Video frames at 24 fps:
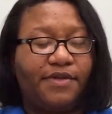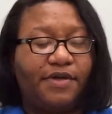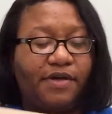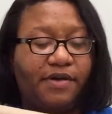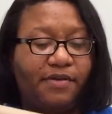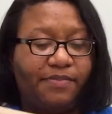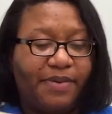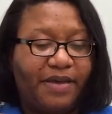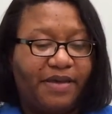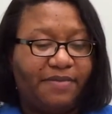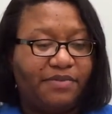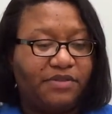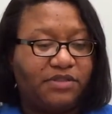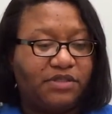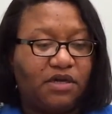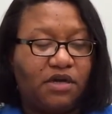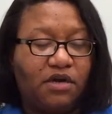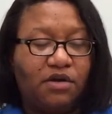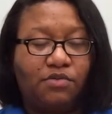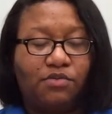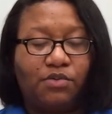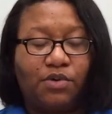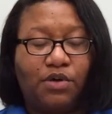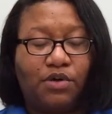a paper
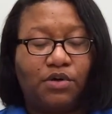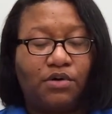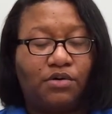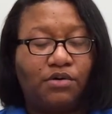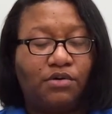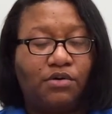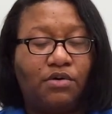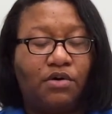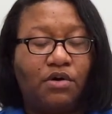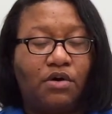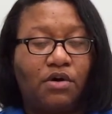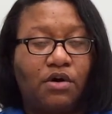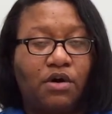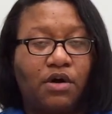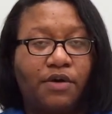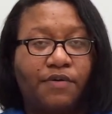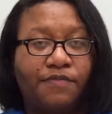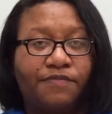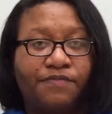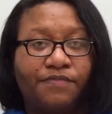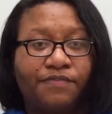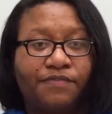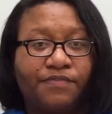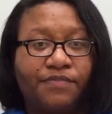towel roll or